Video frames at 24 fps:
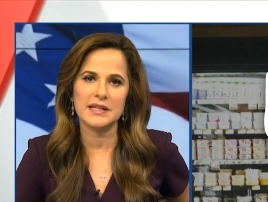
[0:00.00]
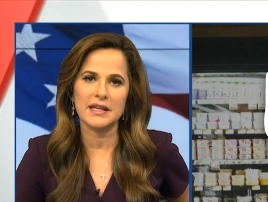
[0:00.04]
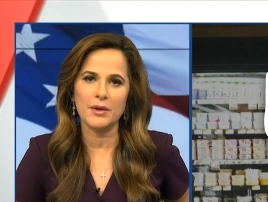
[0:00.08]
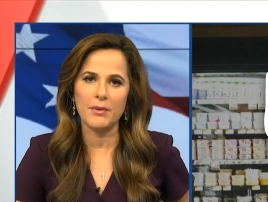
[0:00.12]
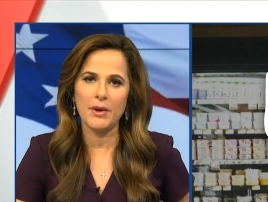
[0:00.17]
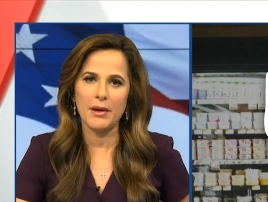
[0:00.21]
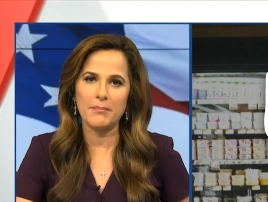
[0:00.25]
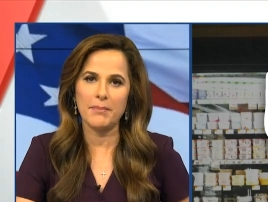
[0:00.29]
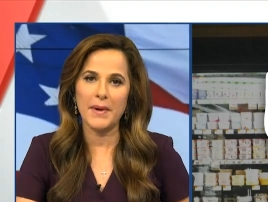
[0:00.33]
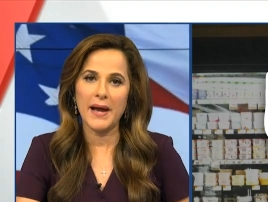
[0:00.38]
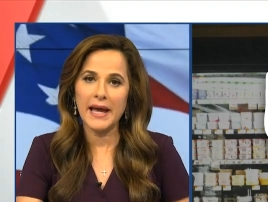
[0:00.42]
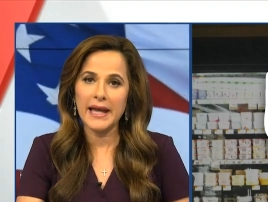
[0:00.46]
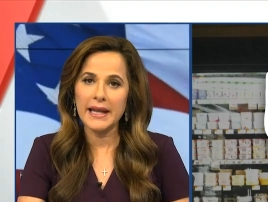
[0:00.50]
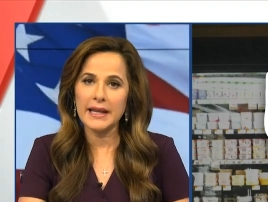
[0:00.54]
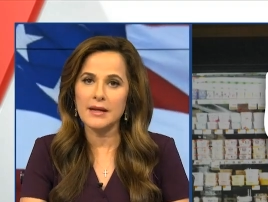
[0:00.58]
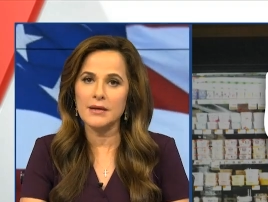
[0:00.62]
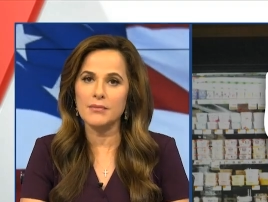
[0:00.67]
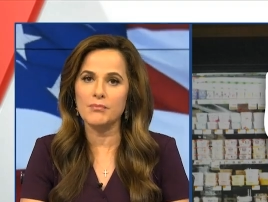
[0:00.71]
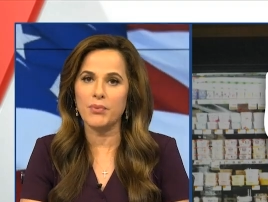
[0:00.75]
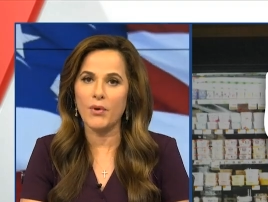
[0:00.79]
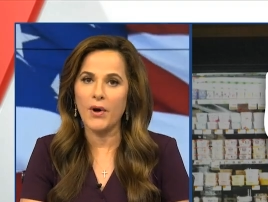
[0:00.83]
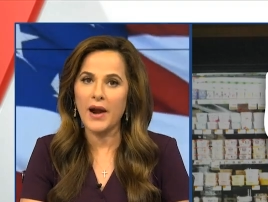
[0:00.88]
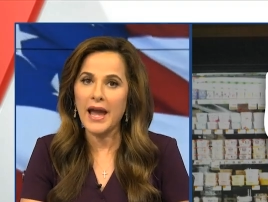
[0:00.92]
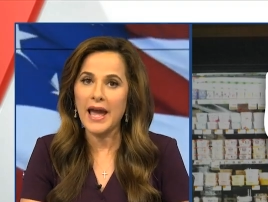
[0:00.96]
Anyway,
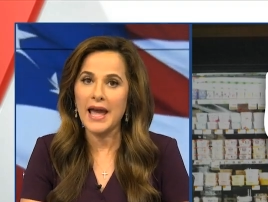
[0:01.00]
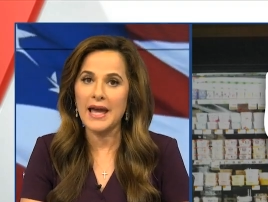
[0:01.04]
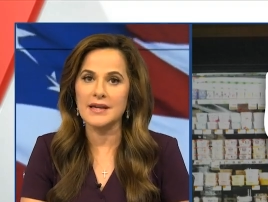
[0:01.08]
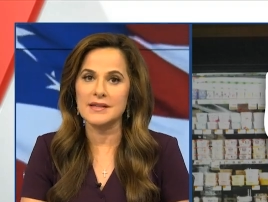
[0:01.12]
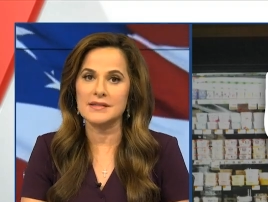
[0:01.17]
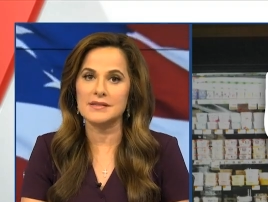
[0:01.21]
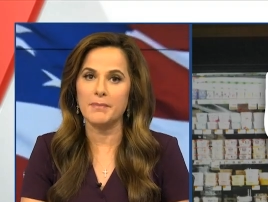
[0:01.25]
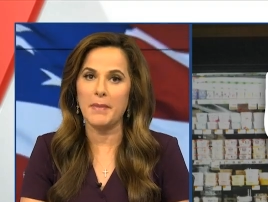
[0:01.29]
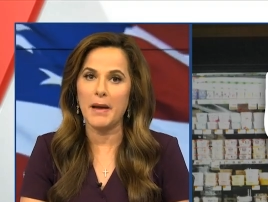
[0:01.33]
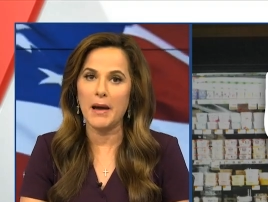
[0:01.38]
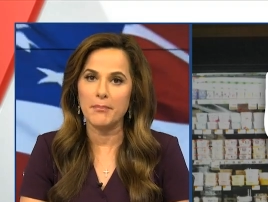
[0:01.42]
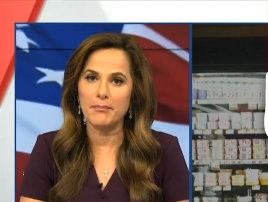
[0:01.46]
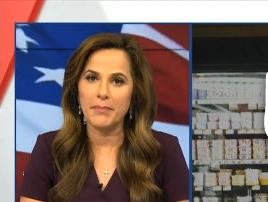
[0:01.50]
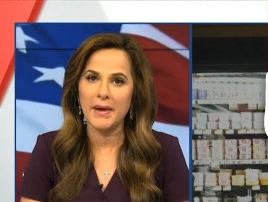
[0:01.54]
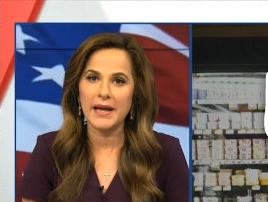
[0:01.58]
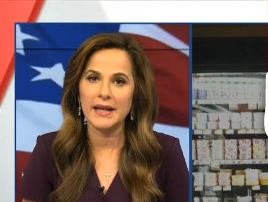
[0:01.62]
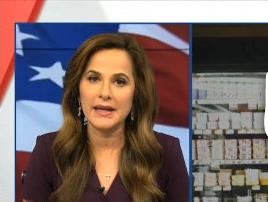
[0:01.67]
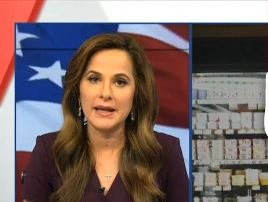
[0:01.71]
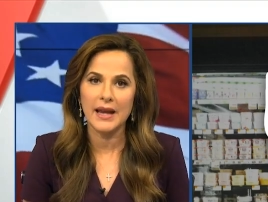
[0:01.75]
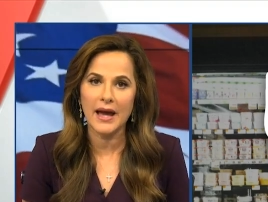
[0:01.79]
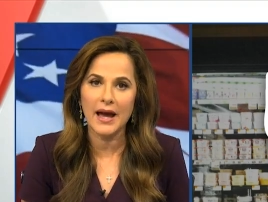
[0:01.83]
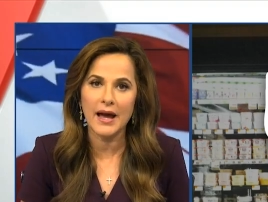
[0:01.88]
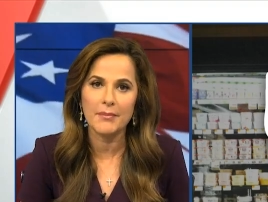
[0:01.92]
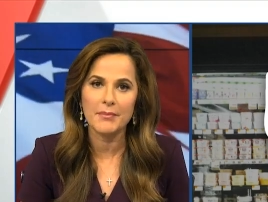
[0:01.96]
Biden brags about
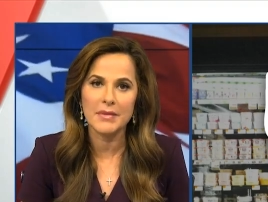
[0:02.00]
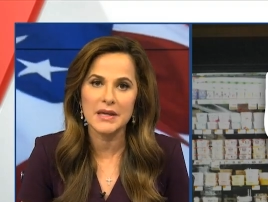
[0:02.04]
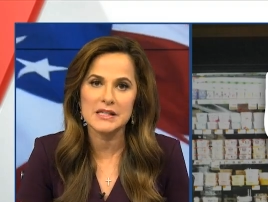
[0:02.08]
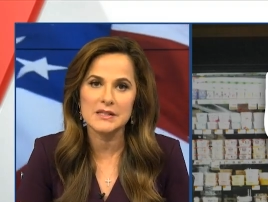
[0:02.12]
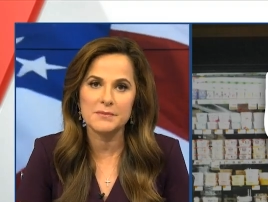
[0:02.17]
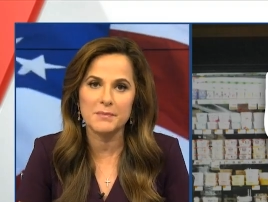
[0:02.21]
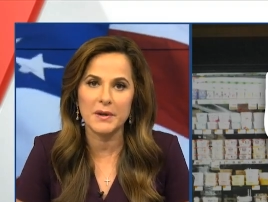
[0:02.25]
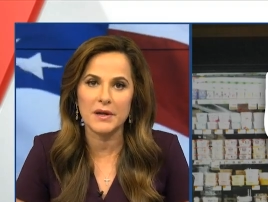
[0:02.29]
Bidenomics,